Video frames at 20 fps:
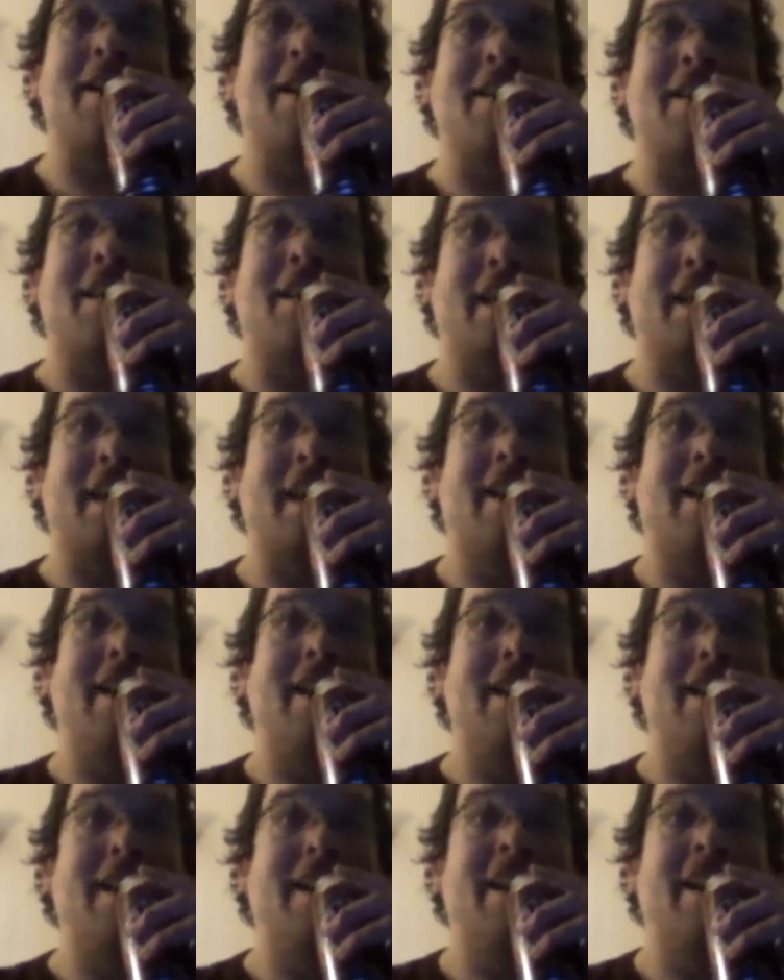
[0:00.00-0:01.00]
it did.
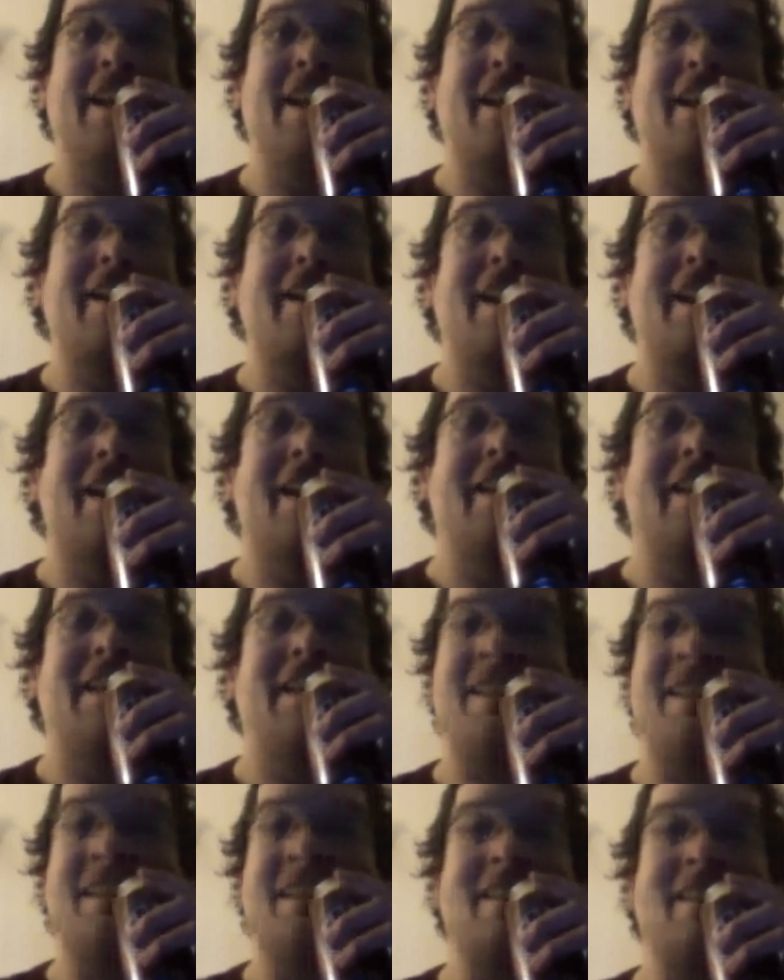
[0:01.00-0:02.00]
Like,
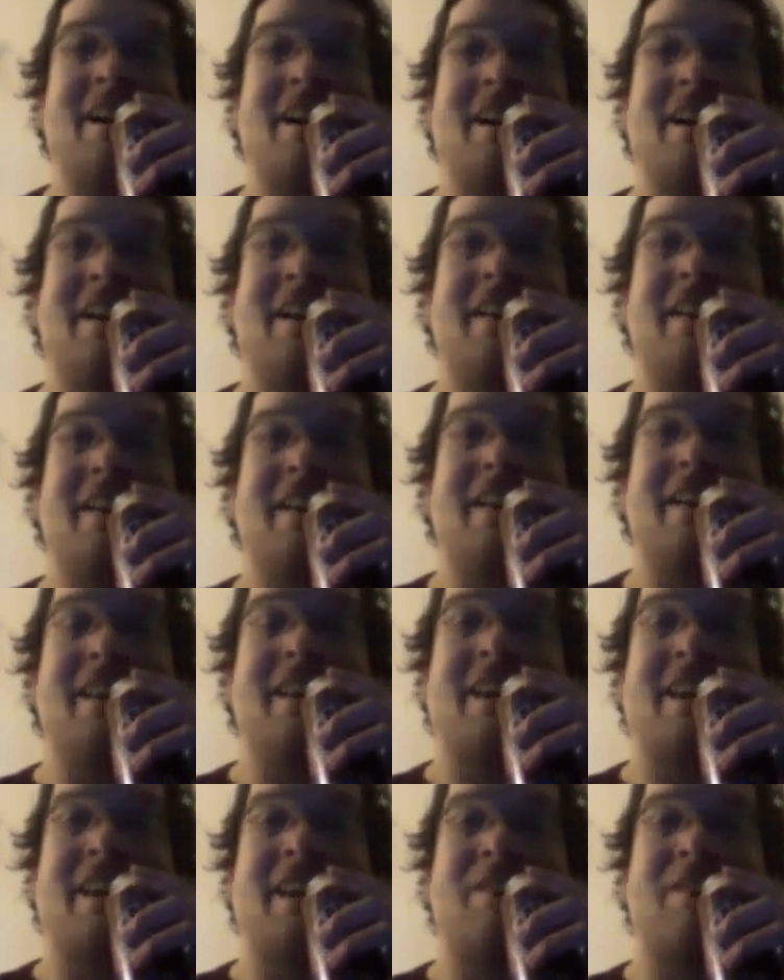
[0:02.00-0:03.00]
this is not, it's
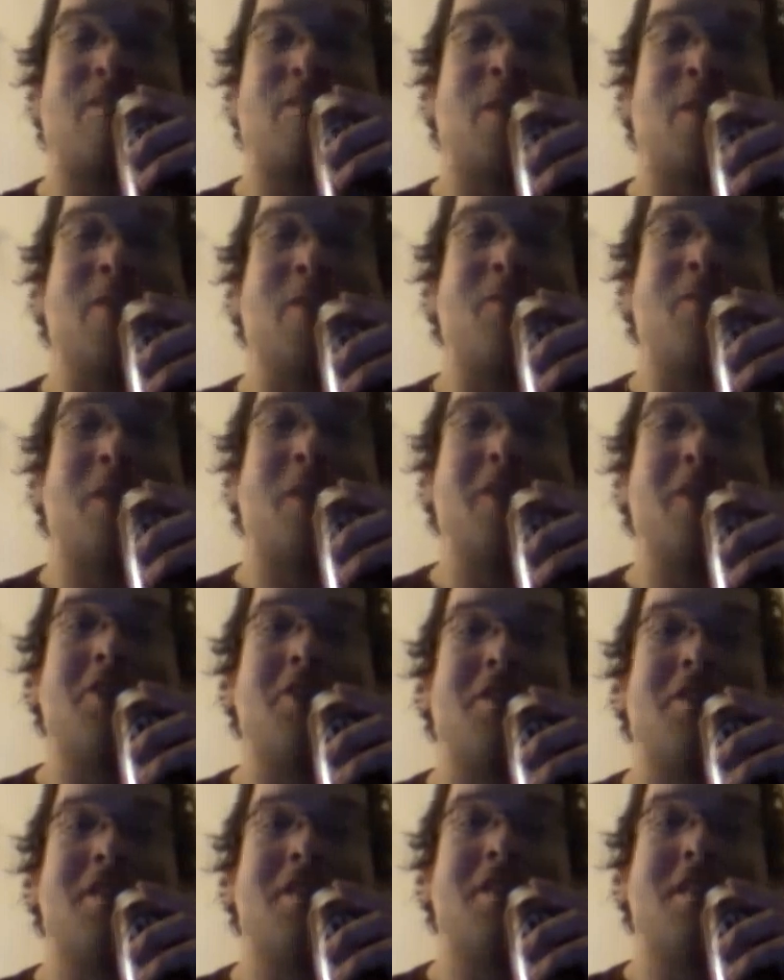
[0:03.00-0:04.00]
like, as
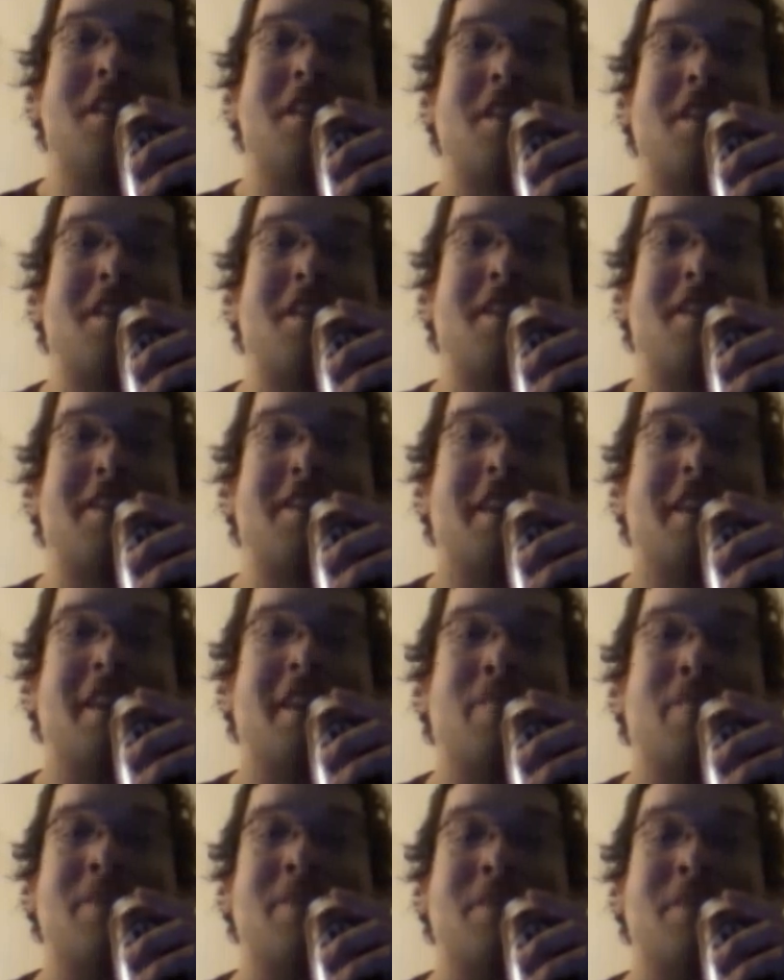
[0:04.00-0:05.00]
far-fetched as it, like,
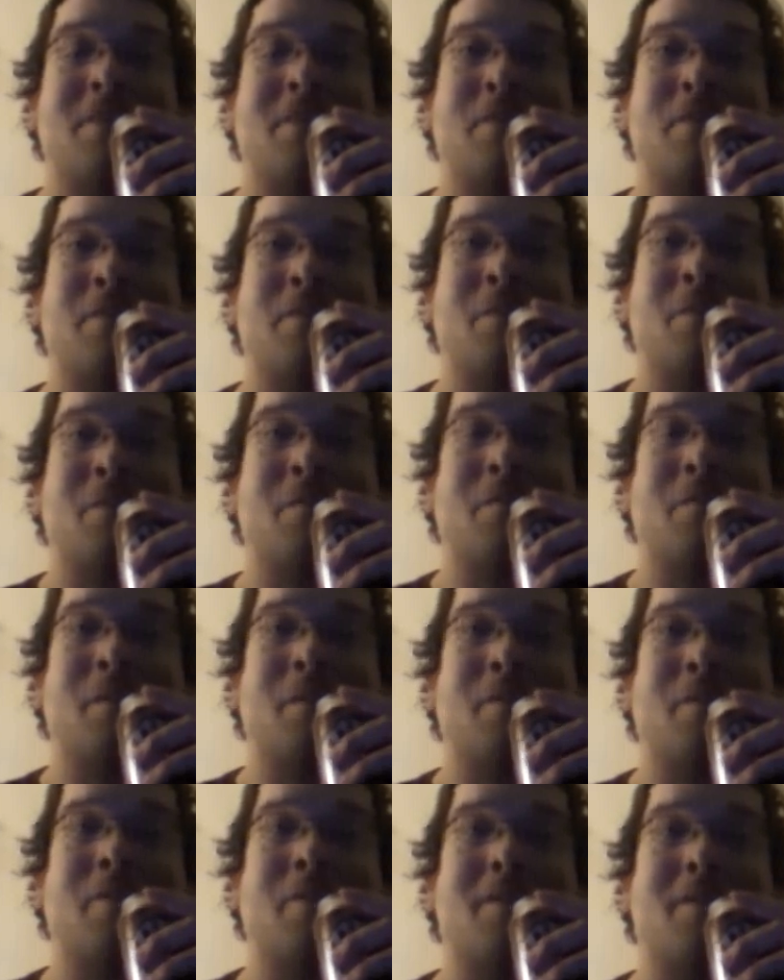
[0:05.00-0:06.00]
seems, if you don't
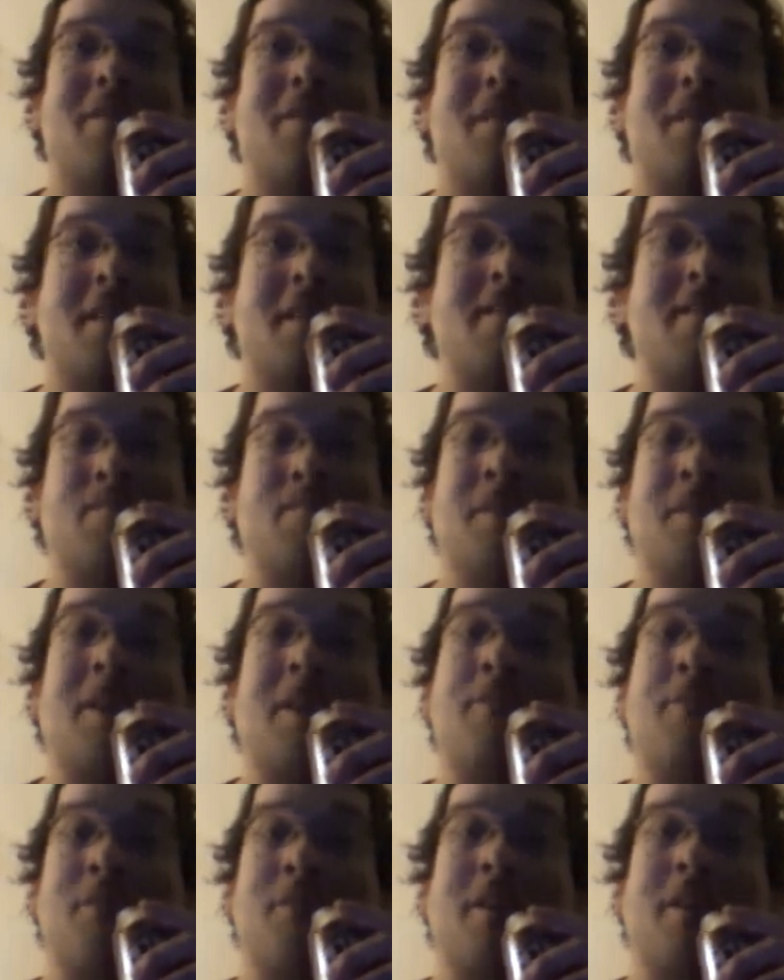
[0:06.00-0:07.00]
remember this, this
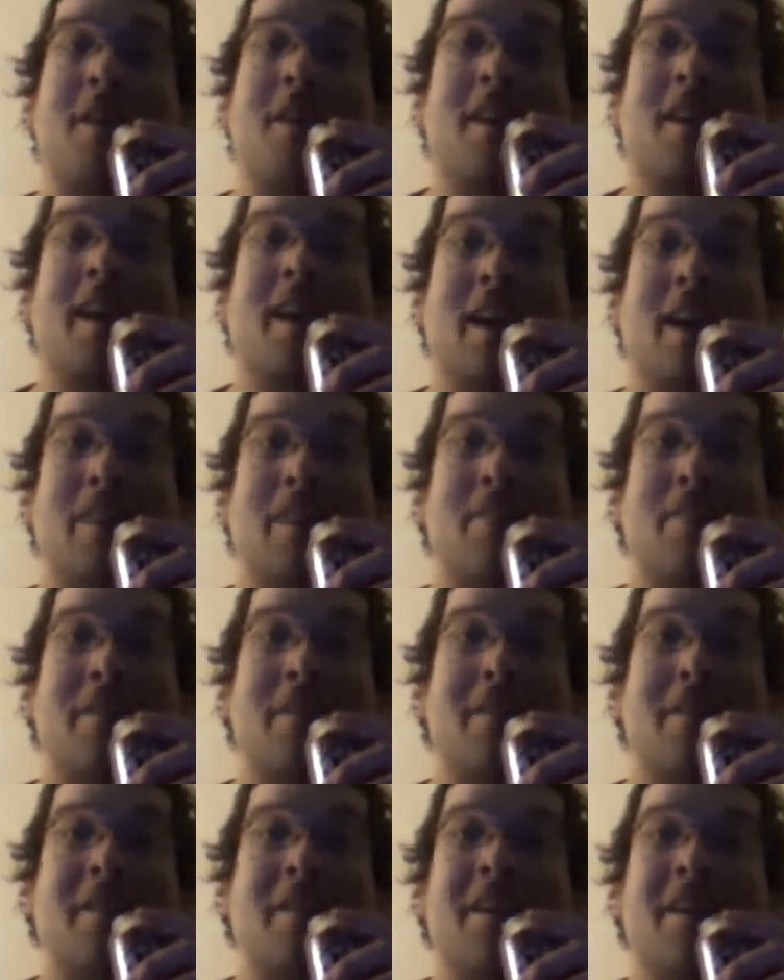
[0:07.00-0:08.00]
really fucking
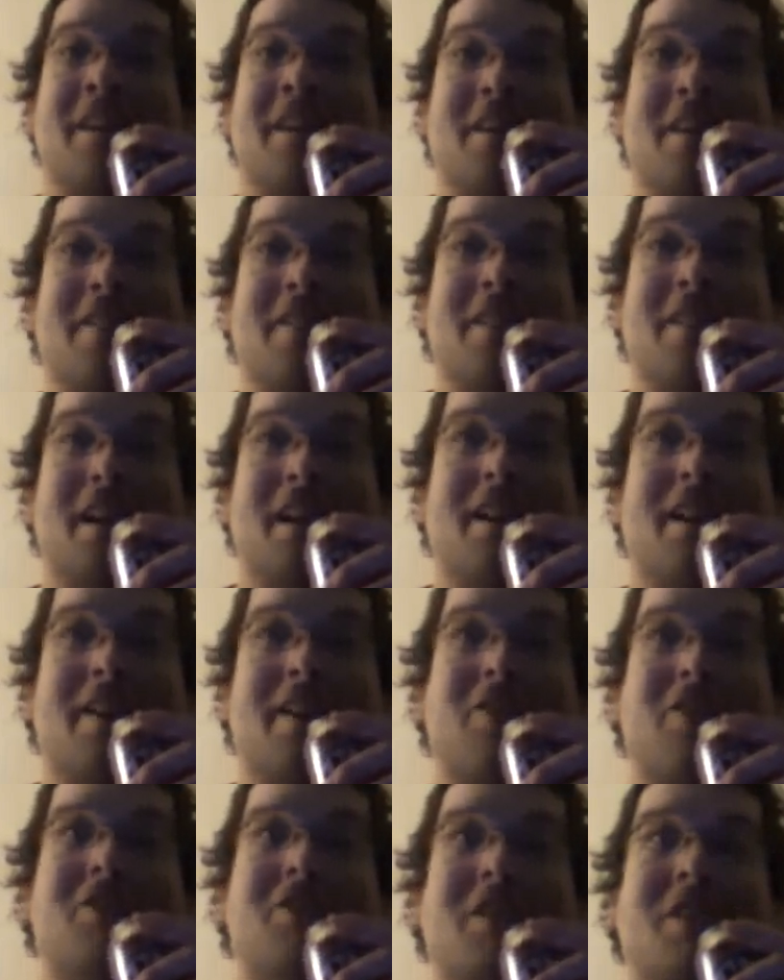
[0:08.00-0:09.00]
happened. A lot of
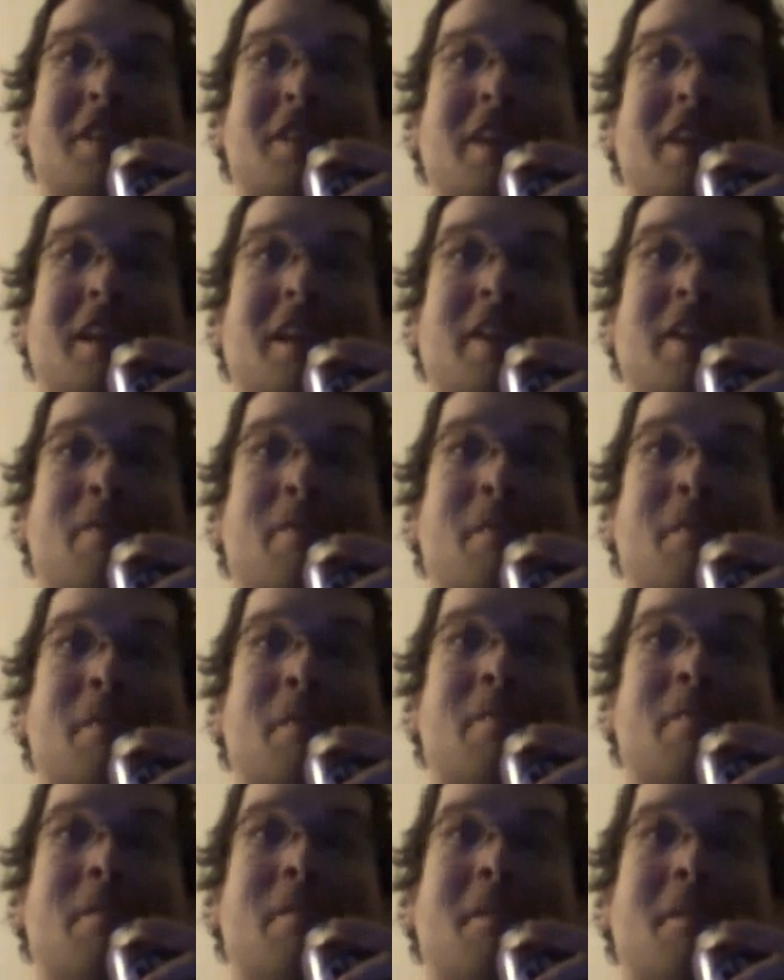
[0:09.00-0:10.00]
this shit did. I
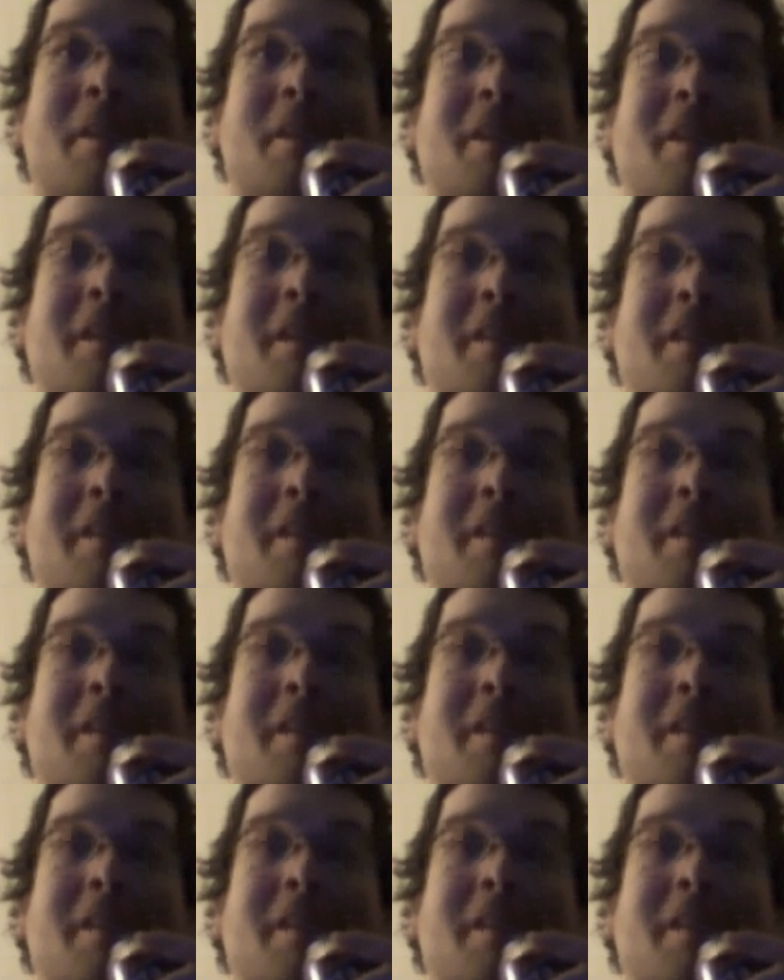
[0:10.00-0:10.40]
remember, like,